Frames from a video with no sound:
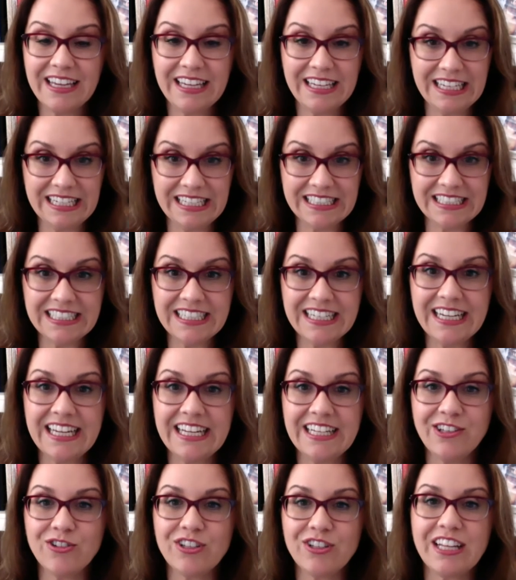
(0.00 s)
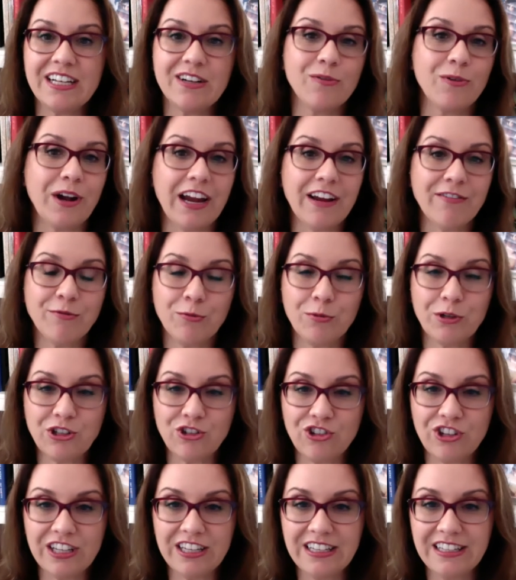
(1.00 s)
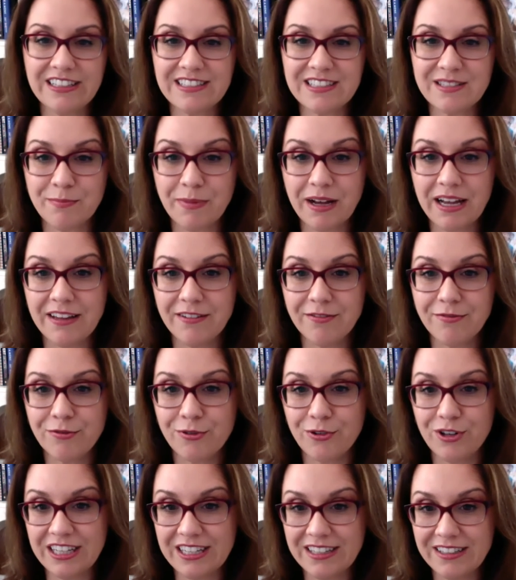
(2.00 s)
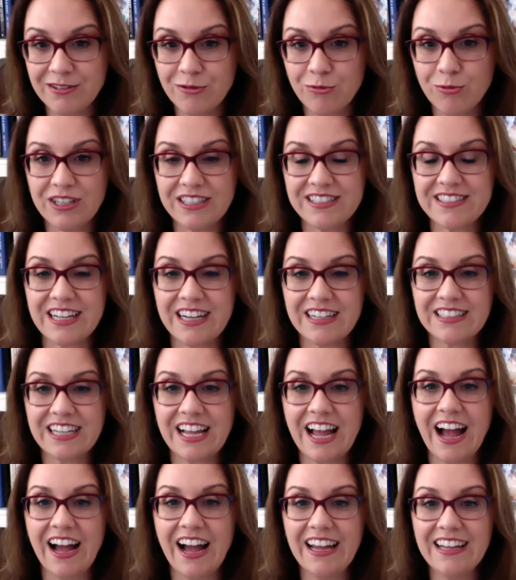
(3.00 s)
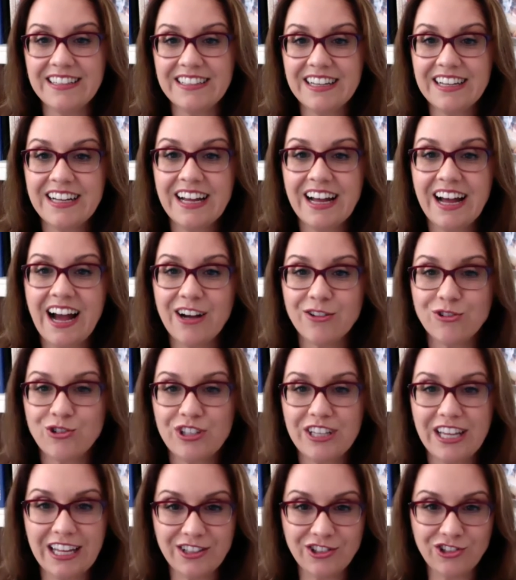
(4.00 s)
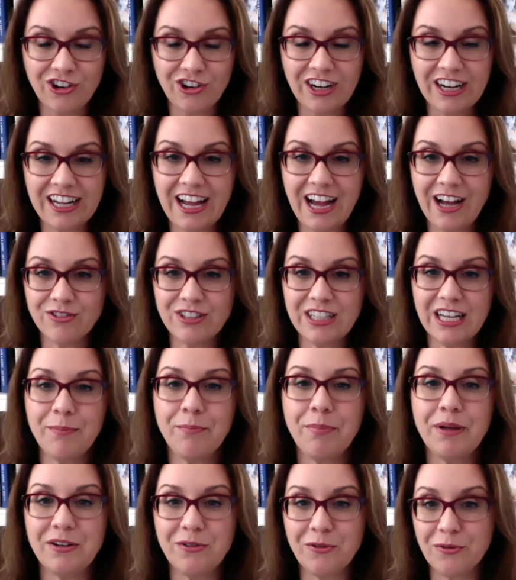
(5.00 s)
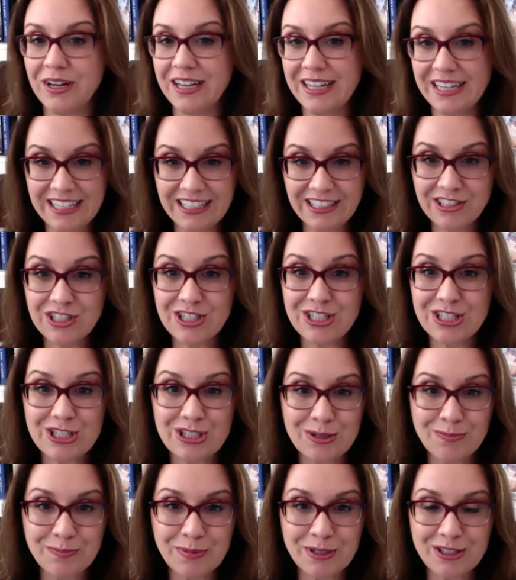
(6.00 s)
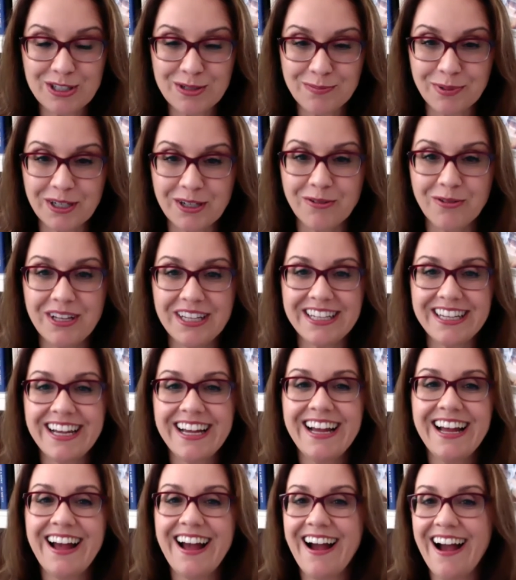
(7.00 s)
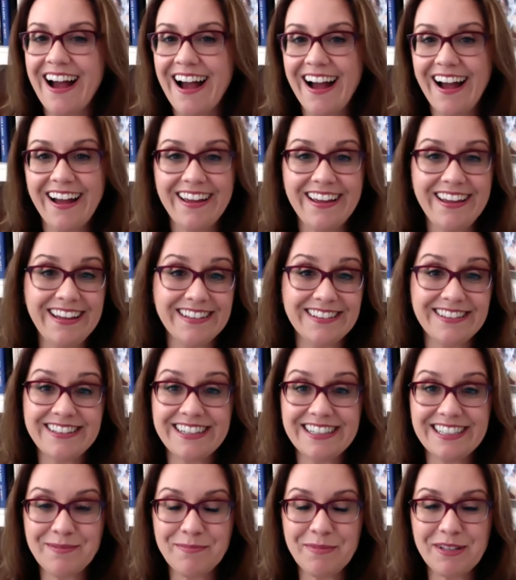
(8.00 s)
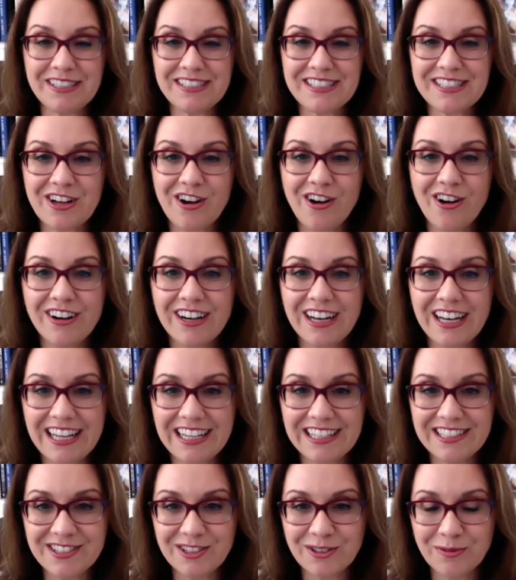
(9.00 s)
here, and you can grab, which is my free quick start guide, how to get your account up and running super quick in 30 minutes or less